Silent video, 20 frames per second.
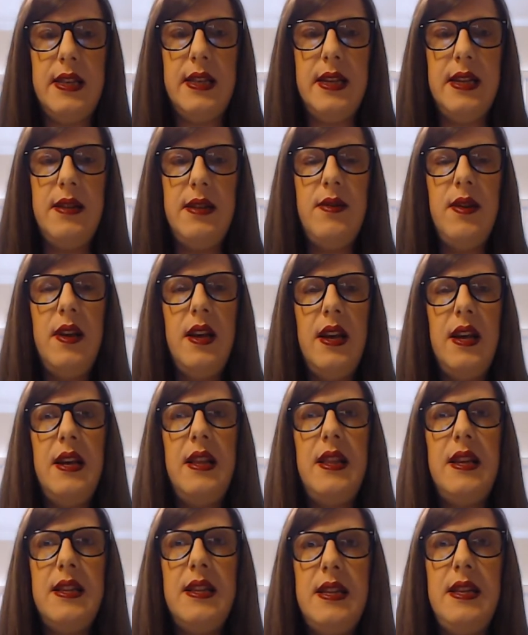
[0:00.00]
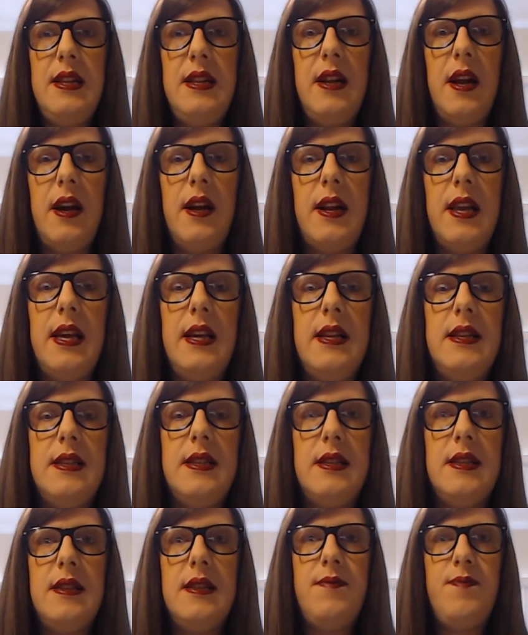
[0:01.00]
And the extended
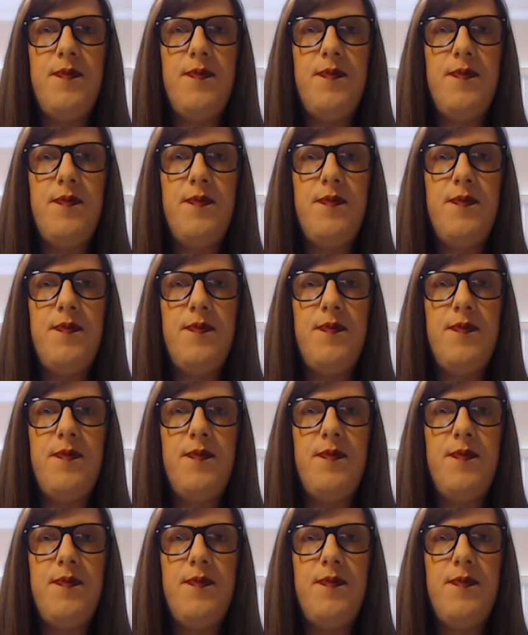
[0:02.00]
audience